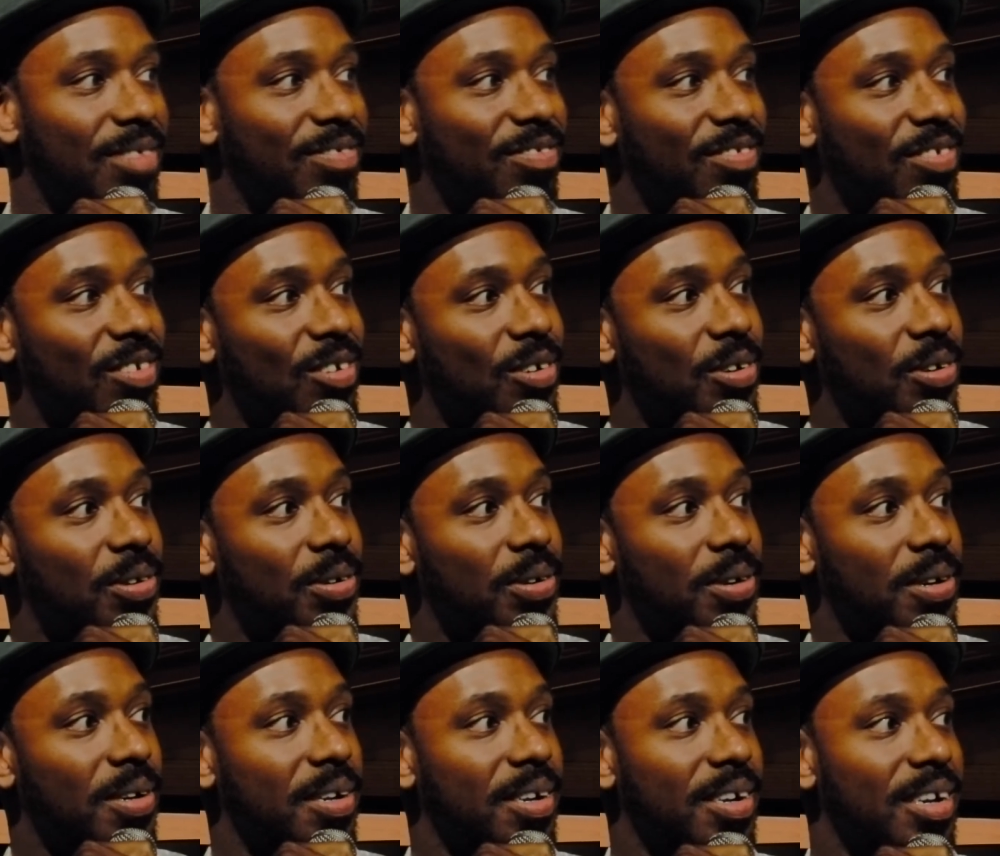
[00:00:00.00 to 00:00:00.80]

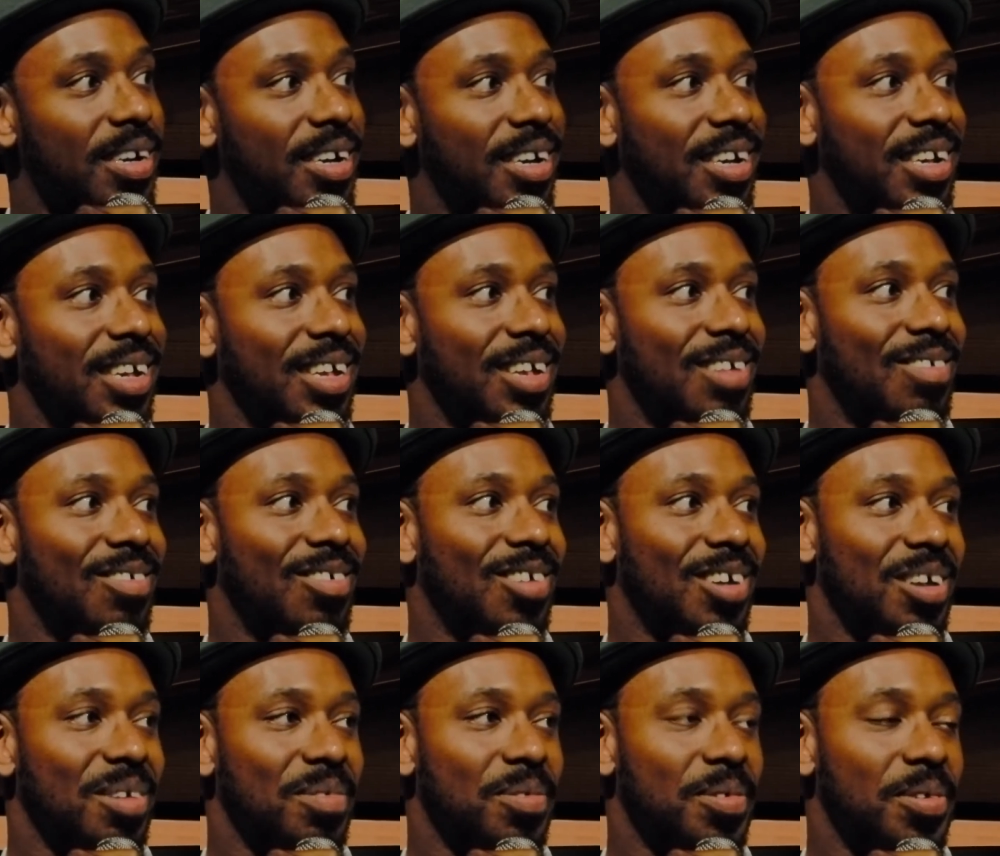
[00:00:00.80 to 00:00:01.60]
floor. You've
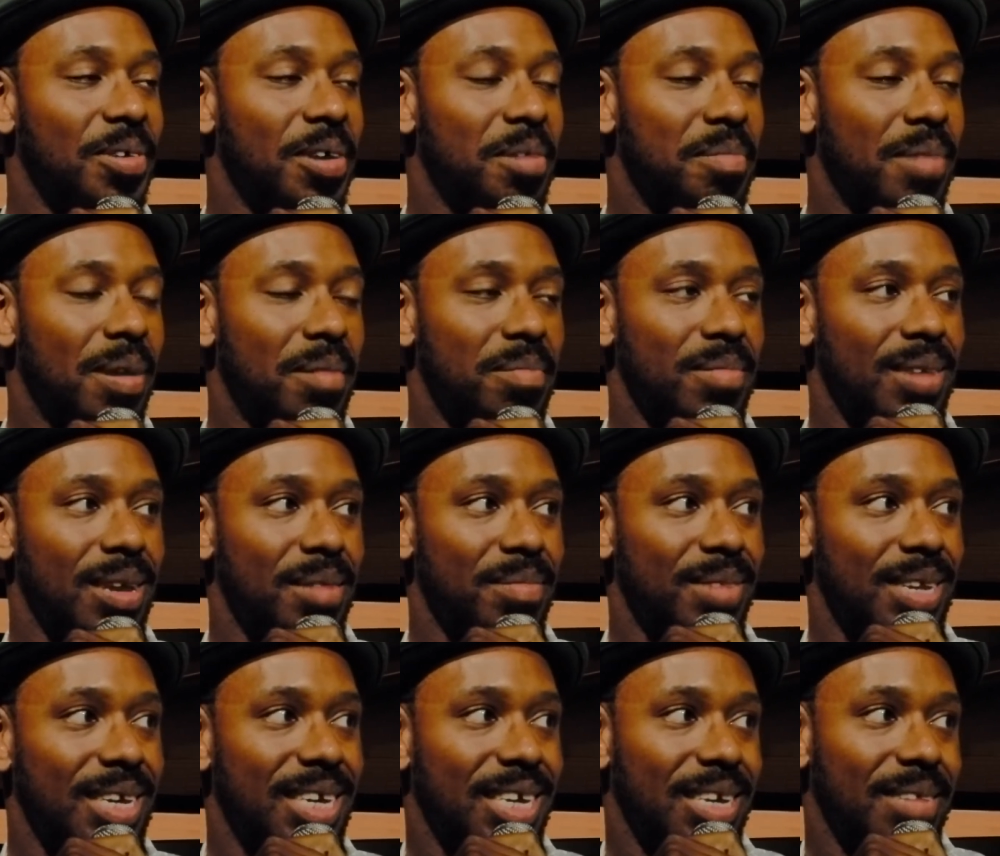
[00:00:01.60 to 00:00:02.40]
got to worry about
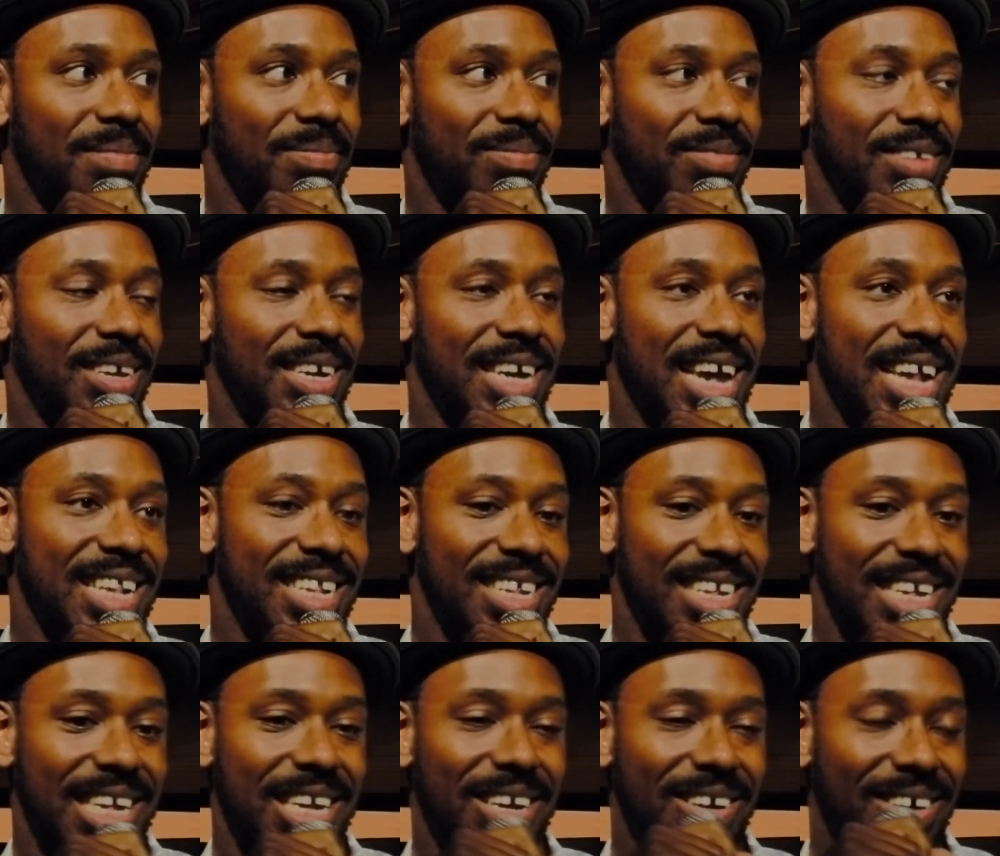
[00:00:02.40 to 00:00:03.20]
maybe something
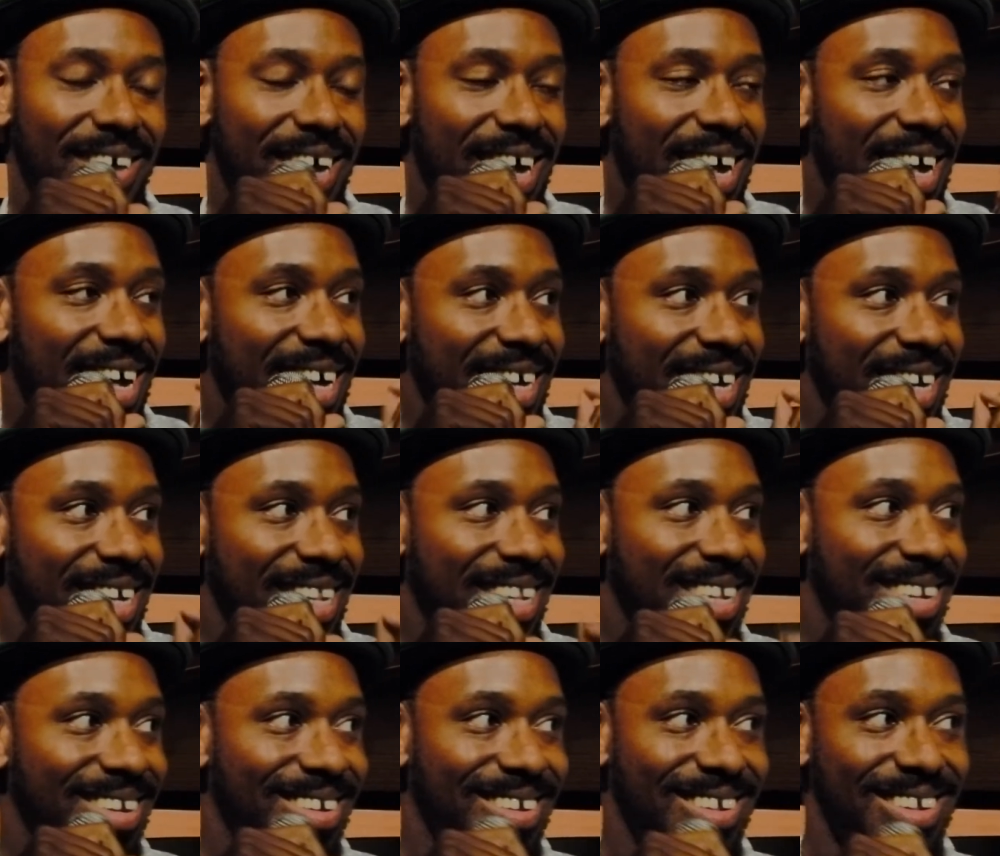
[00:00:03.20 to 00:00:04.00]
getting in your eye
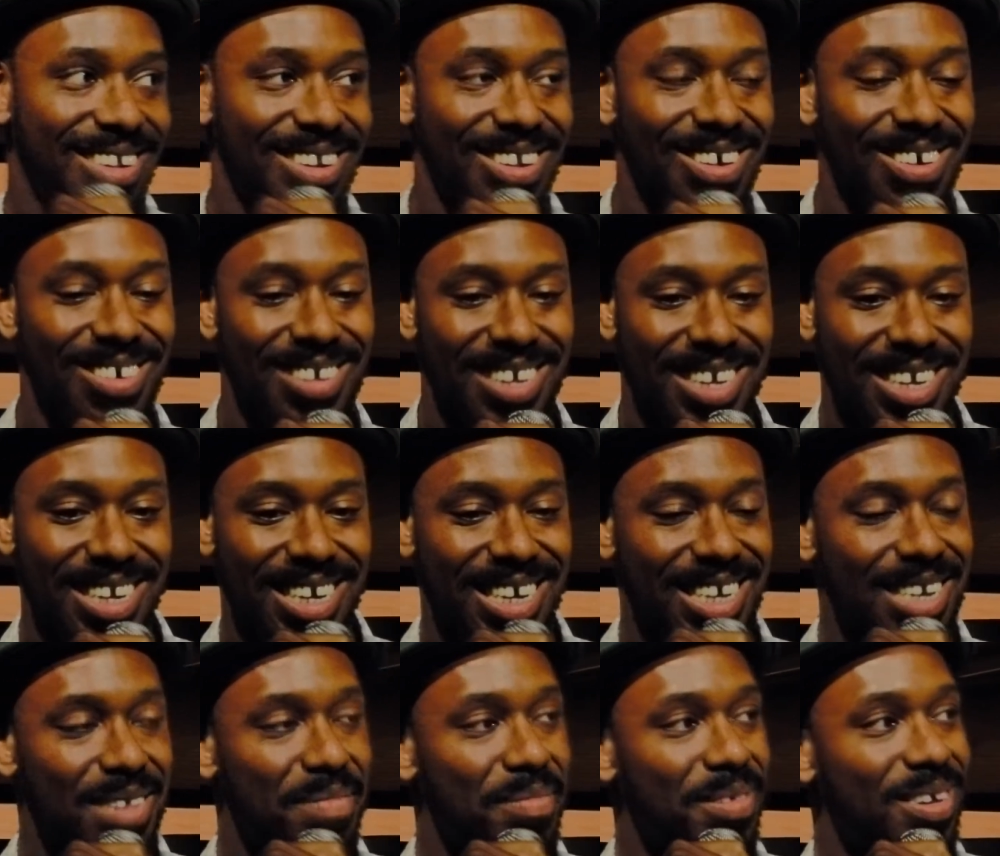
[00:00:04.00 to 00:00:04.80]
and you not
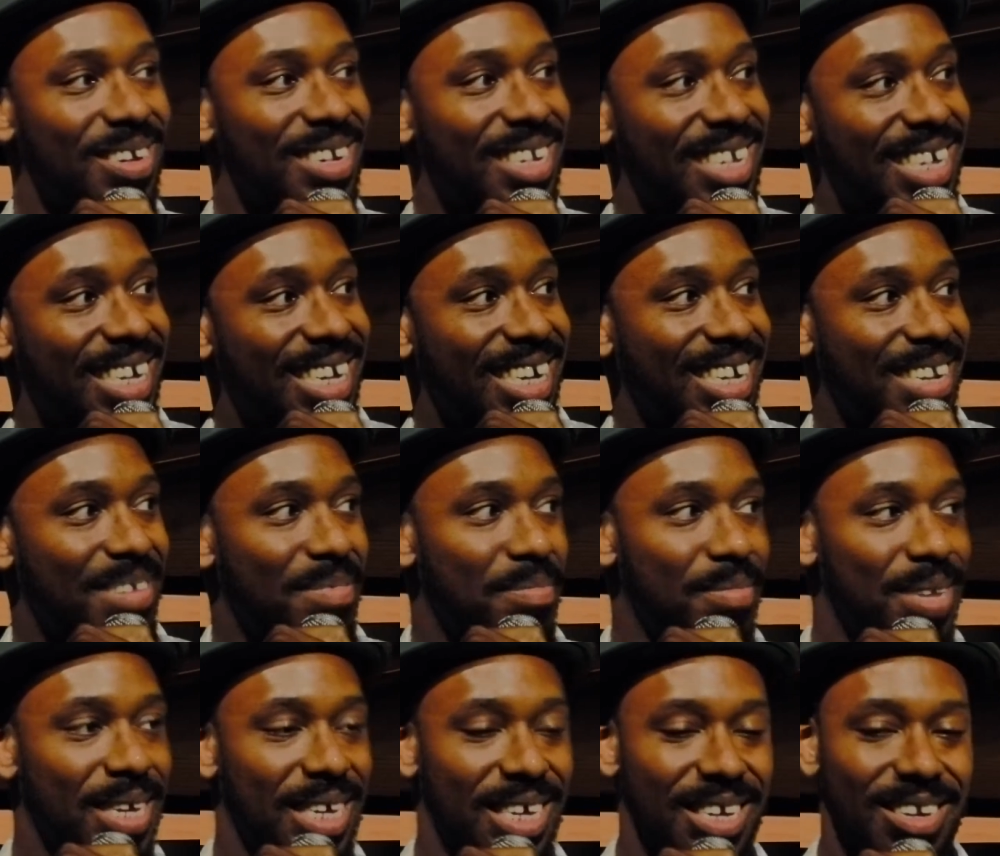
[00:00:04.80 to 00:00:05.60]
seeing the music
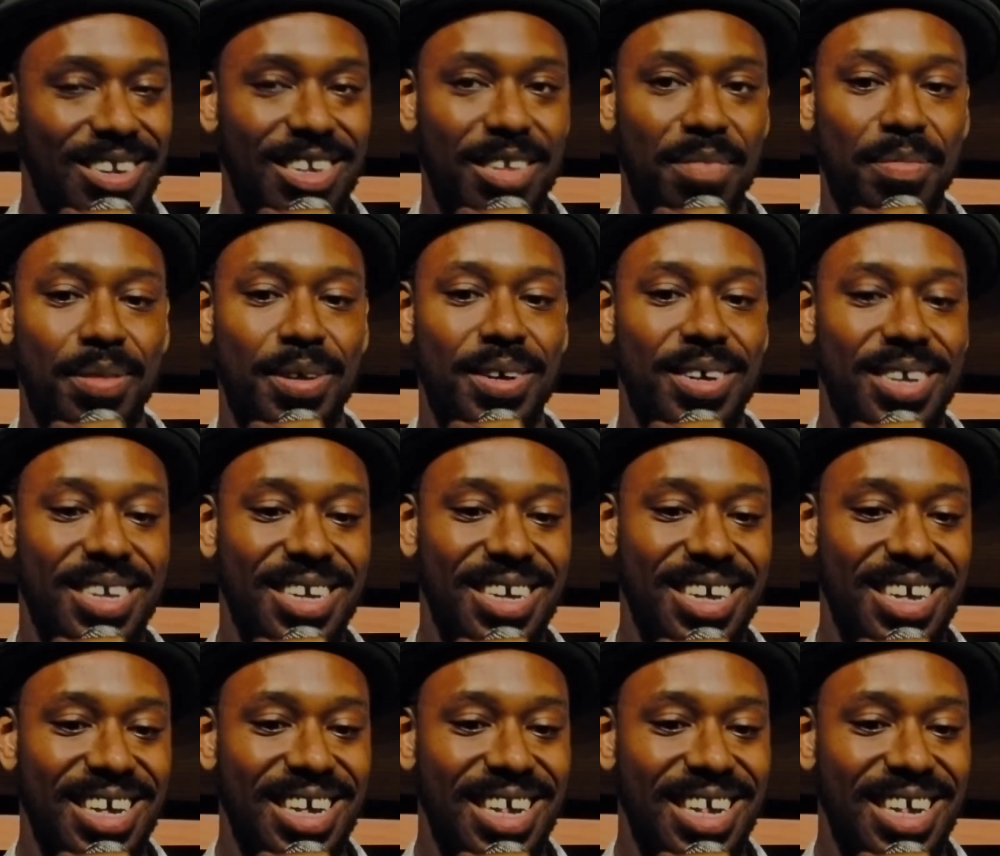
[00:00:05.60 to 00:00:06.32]
and missing a spot.